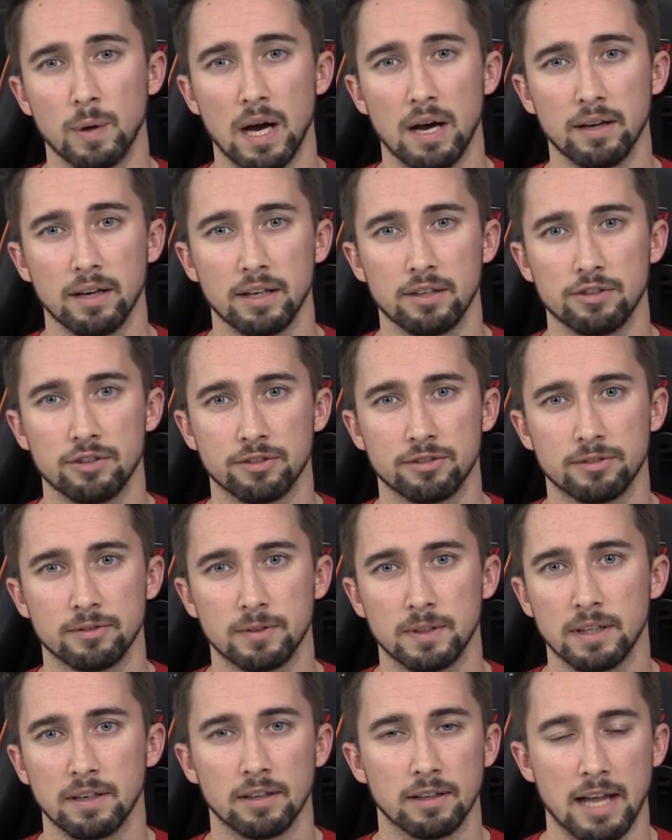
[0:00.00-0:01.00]
out and
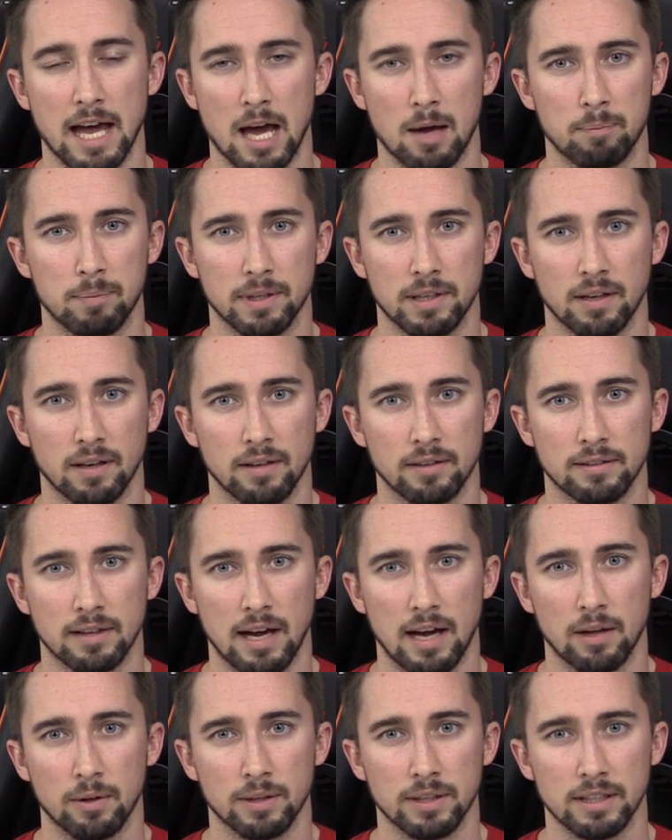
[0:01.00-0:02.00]
just get a lap because
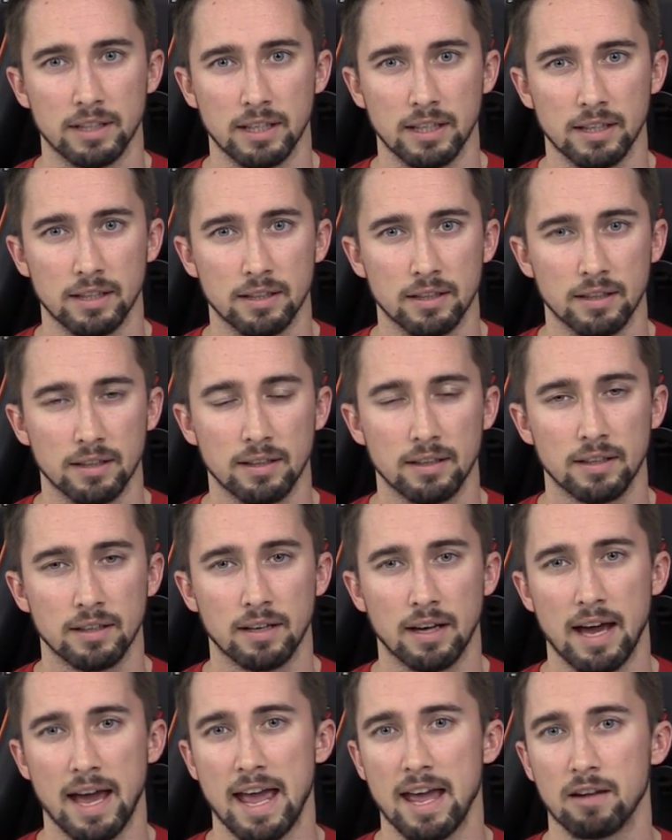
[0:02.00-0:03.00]
I only need
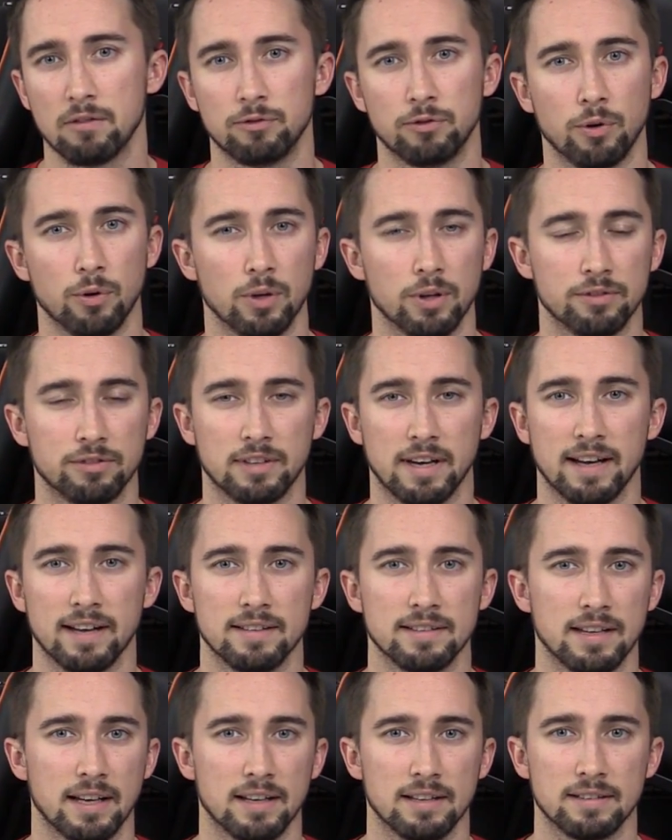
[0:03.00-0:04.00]
a handful of
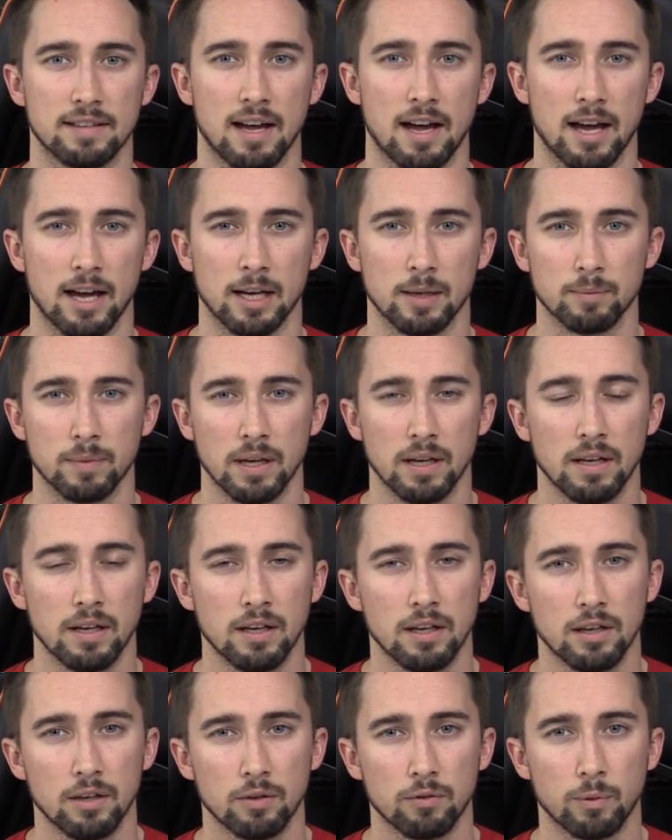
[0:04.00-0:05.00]
seconds at a time
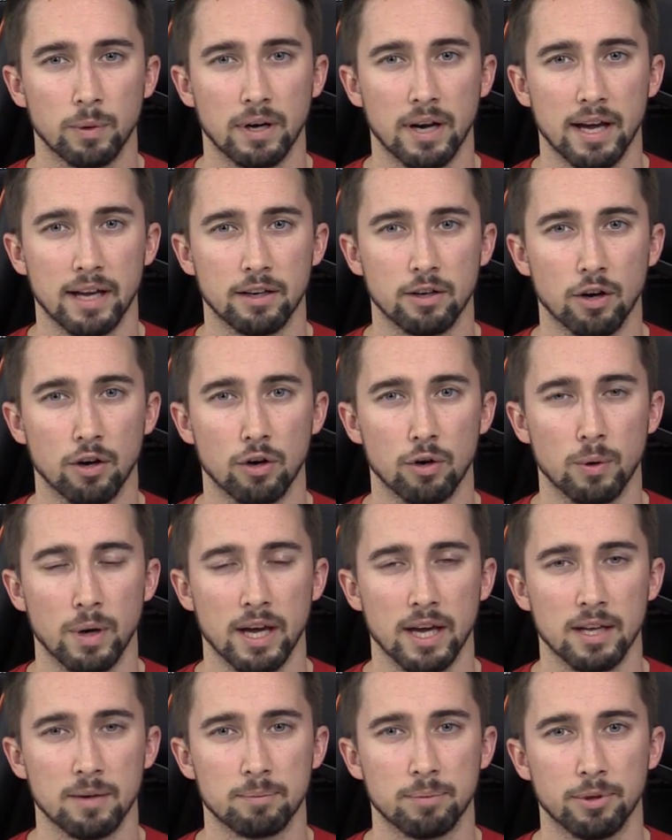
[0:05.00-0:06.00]
when I go
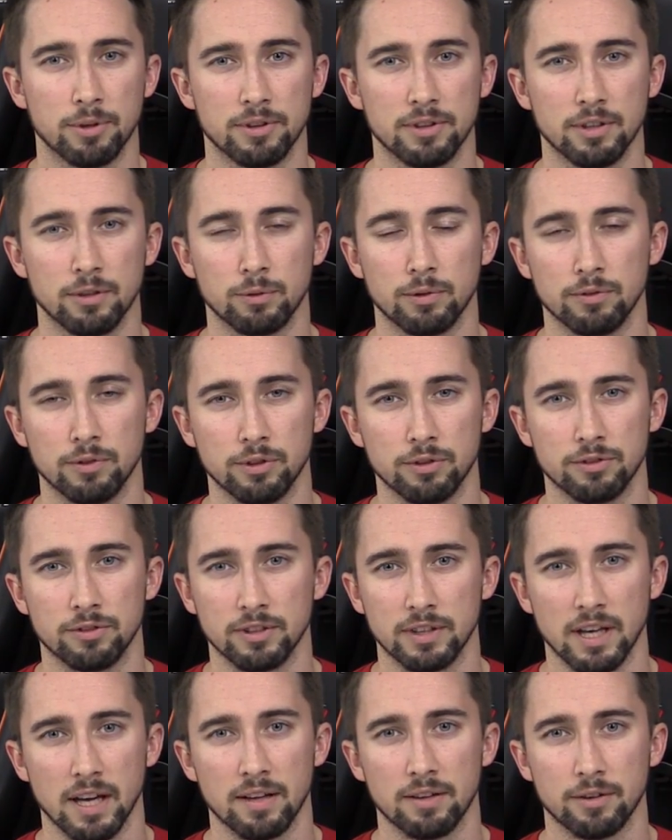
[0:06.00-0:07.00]
and put these reviews
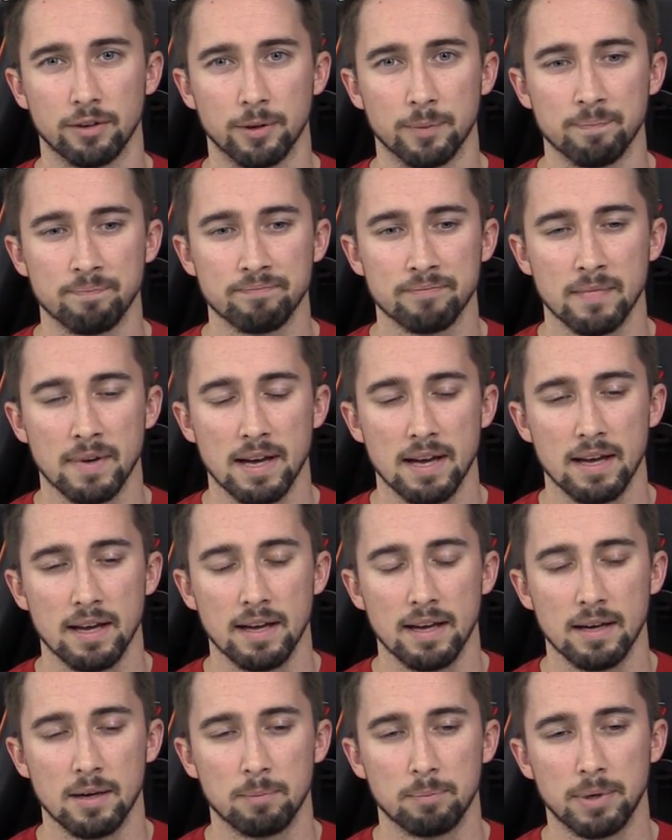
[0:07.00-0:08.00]
together.
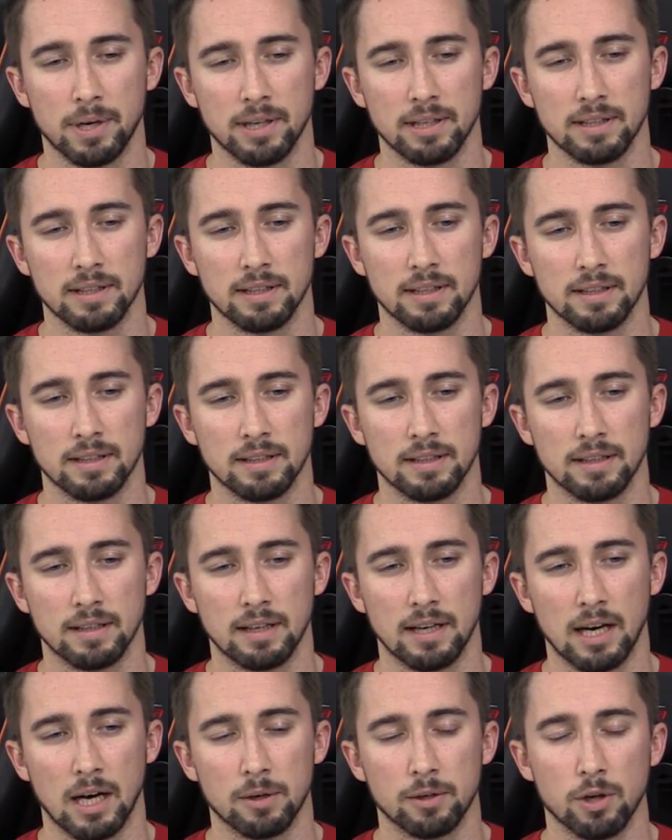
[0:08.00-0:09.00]
But
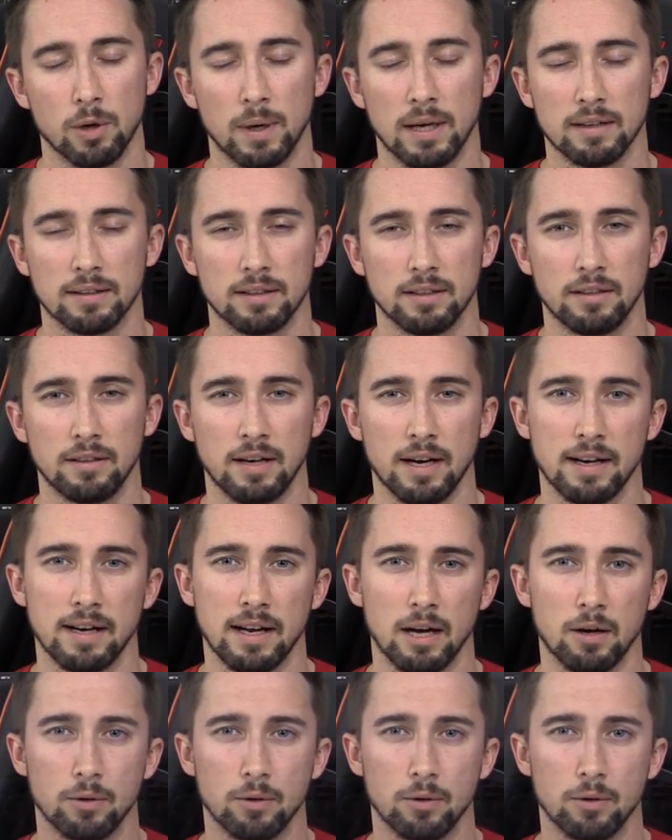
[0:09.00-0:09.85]
I'd go out there and I